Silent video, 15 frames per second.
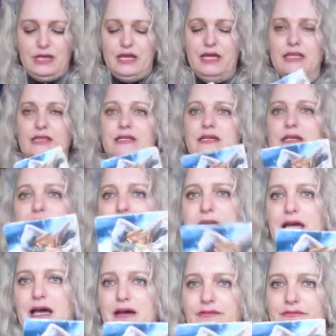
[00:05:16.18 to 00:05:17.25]
And then I
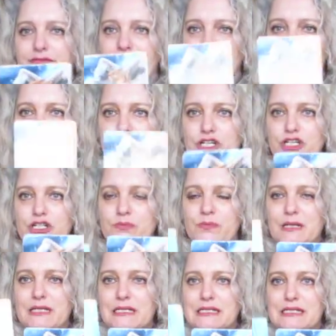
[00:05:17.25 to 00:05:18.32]
have
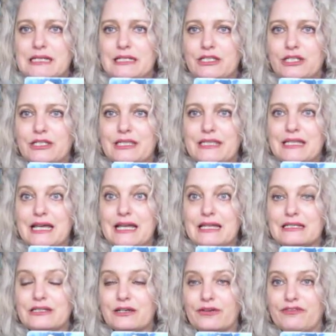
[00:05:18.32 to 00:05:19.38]
judgment and the
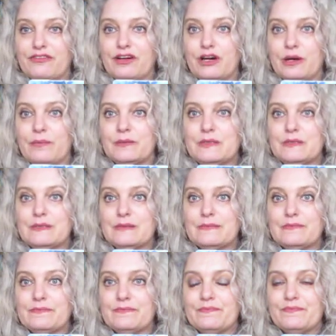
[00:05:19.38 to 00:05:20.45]
knight of cups.
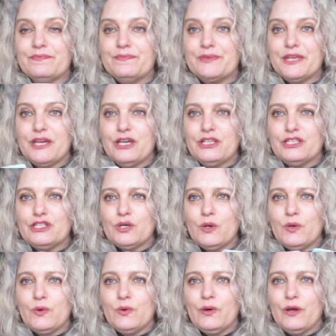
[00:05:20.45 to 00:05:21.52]

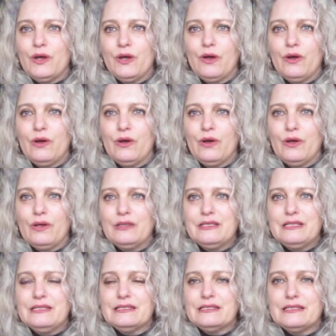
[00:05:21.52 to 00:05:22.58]
So
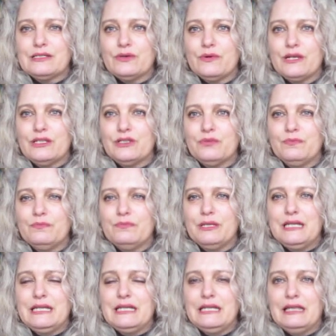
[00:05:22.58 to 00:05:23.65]
this is going to
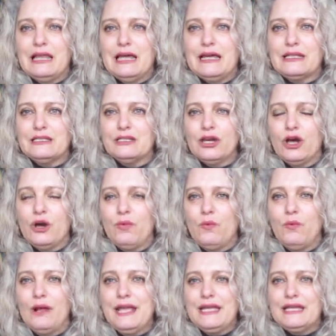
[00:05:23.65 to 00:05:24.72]
be like the
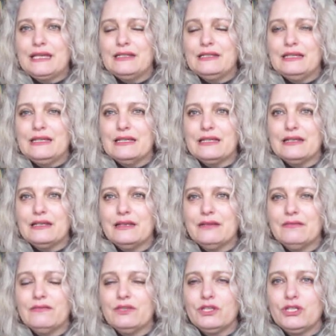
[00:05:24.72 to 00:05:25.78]
awakening,
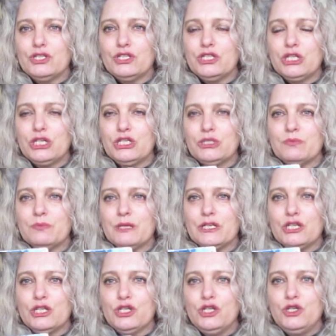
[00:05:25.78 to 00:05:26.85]
the
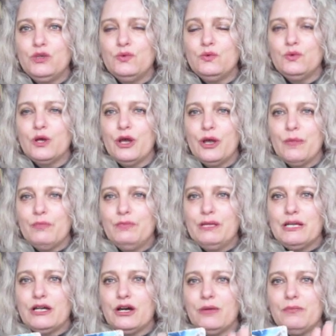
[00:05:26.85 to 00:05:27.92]
judgment, you
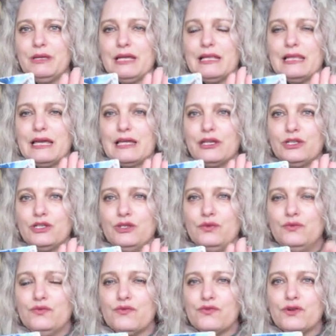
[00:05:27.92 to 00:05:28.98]
becoming like a
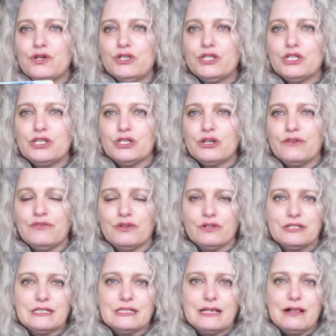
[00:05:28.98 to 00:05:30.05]
new version of
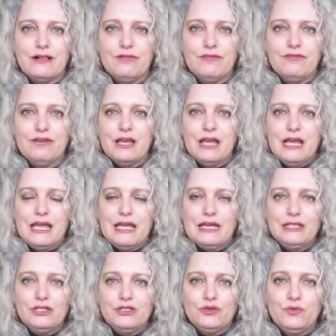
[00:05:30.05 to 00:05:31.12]
yourself
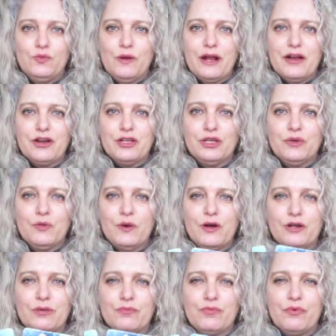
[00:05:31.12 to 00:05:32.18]
into where you
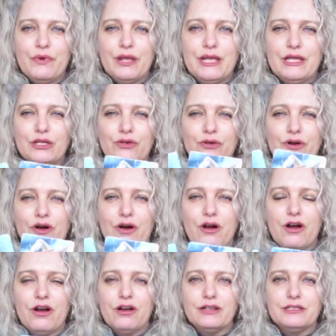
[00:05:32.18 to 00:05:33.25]
want to bring your
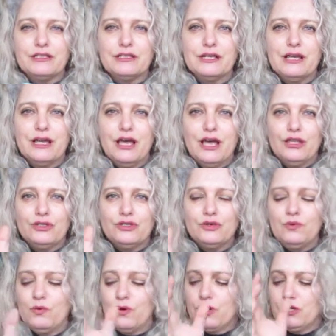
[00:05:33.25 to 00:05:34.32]
heart
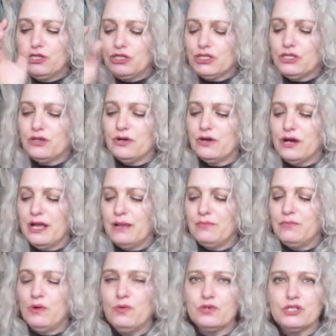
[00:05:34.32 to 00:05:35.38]
towards your
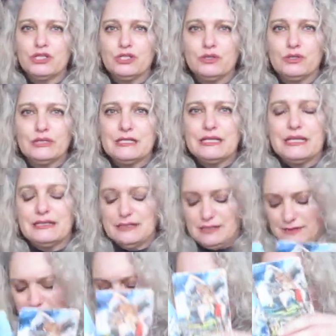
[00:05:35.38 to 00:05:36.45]
emotional
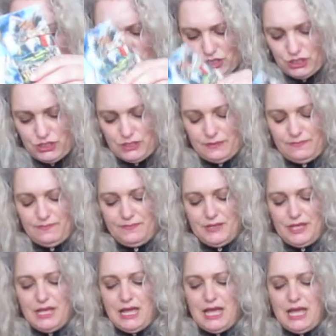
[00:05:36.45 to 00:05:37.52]
satisfaction
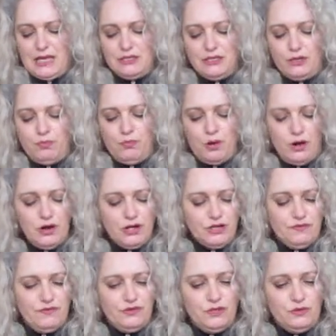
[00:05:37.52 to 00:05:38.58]
and the part
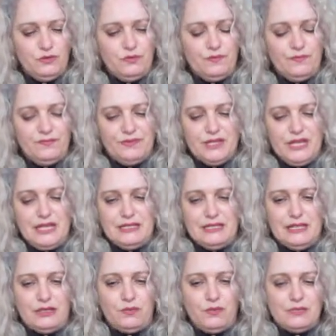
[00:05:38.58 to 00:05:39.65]
of you
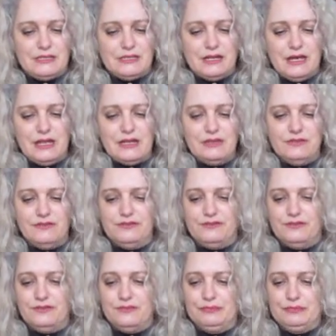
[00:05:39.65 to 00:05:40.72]
that was kind
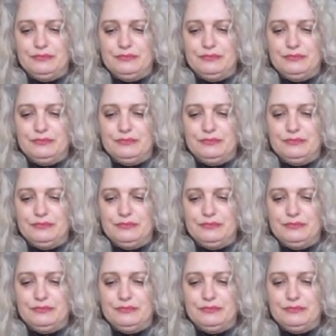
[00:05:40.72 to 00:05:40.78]
of